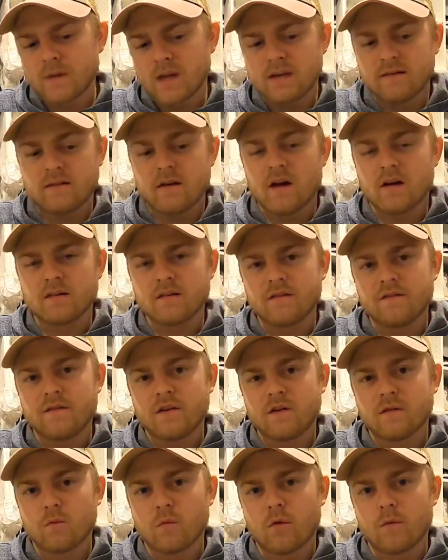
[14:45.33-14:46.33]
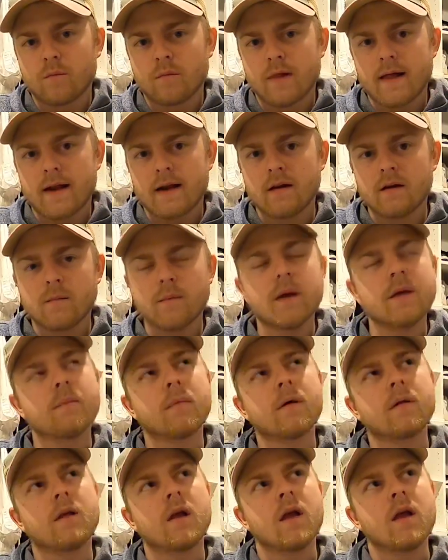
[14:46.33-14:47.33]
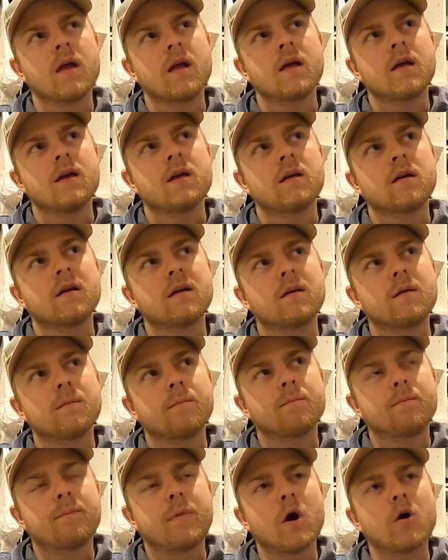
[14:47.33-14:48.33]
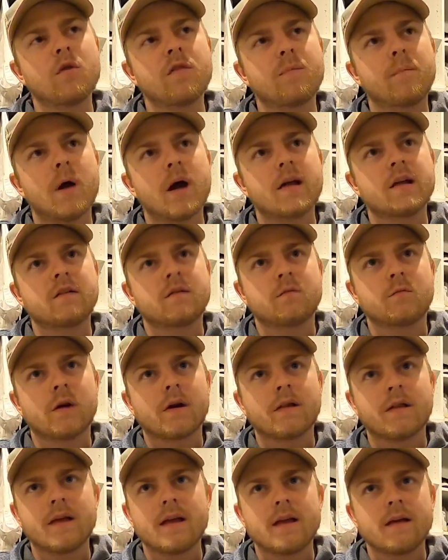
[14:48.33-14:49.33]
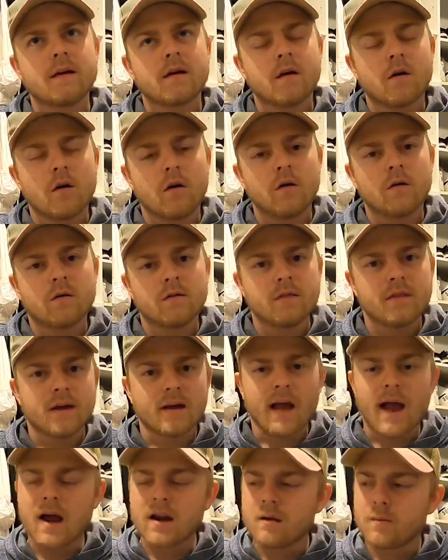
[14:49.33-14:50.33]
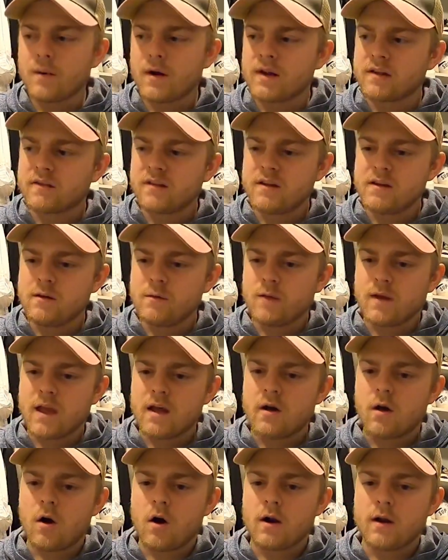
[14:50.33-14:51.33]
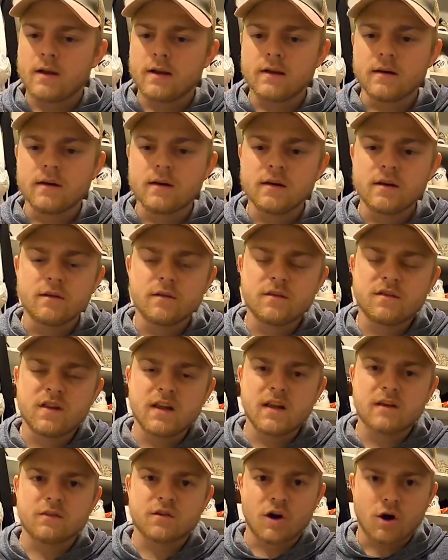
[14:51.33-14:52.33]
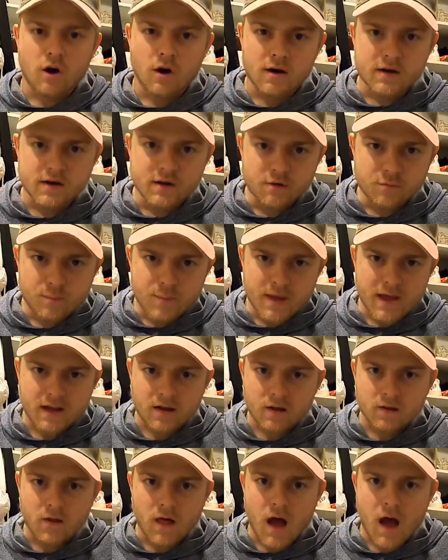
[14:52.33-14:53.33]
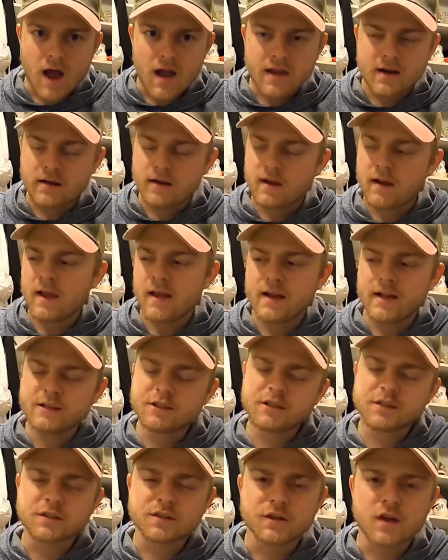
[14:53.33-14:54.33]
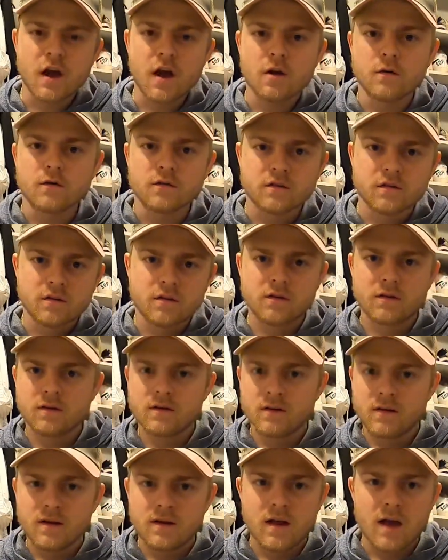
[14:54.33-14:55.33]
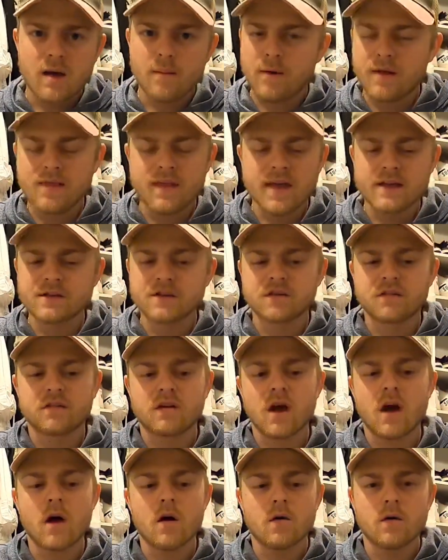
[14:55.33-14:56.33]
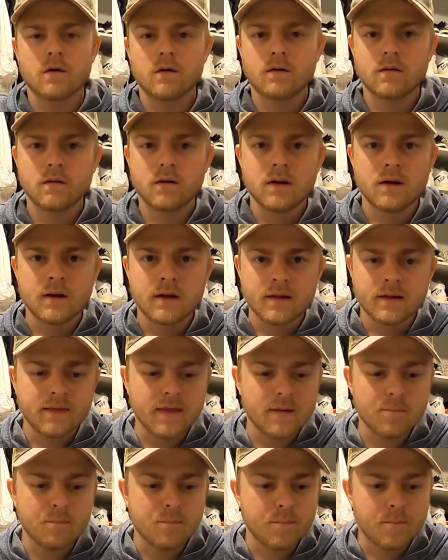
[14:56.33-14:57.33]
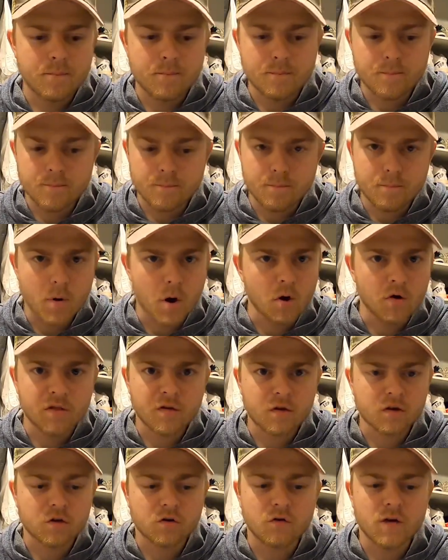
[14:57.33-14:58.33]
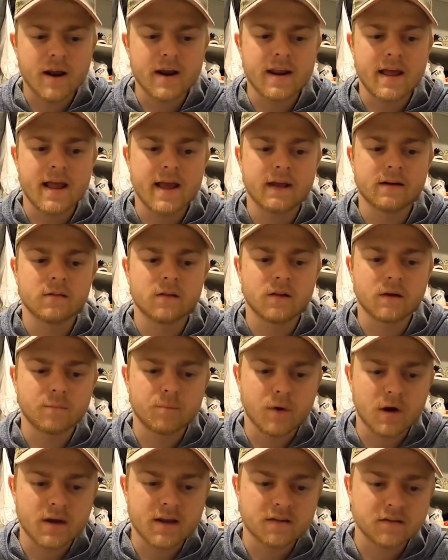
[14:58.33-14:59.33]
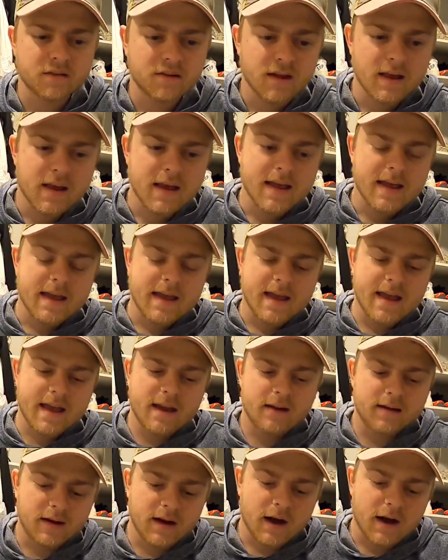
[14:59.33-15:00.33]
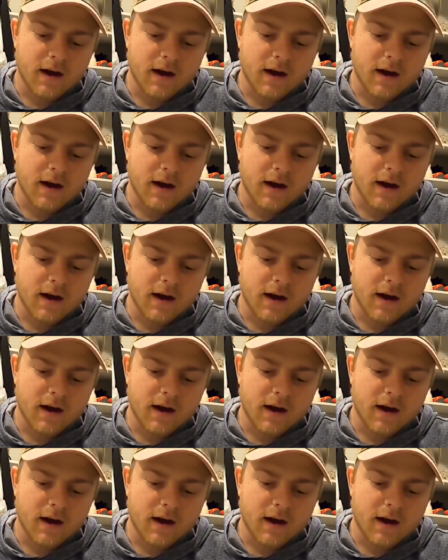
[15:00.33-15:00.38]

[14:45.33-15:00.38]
does. It feels more planted to me, but both bikes really are the kind of bikes that you get on and you see a turn and you pick a line and it just goes. I mean, they just go. They both are great handling bikes. And